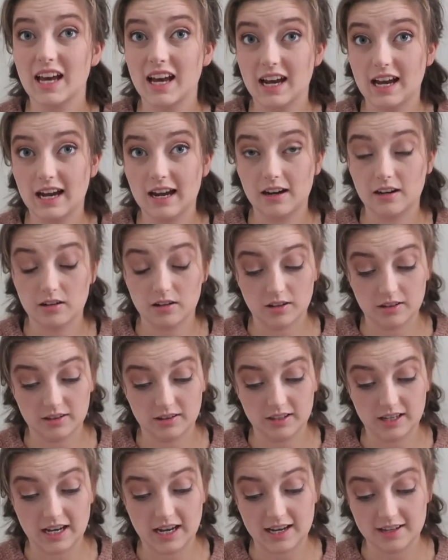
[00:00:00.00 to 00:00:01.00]
at on
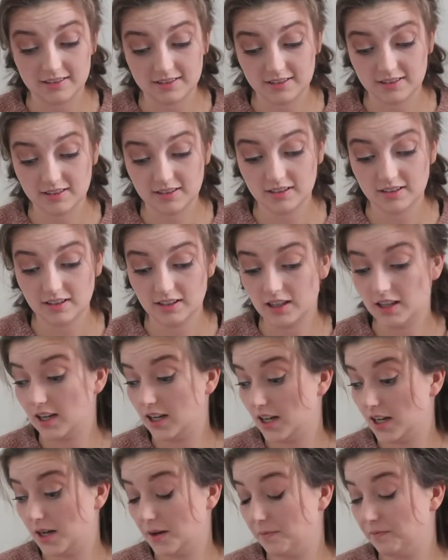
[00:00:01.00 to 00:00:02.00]

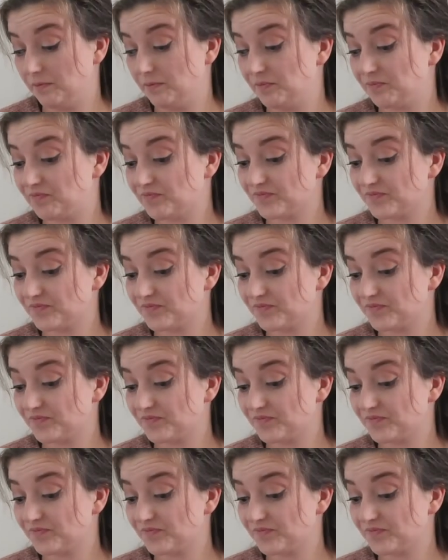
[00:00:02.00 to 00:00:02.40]
that.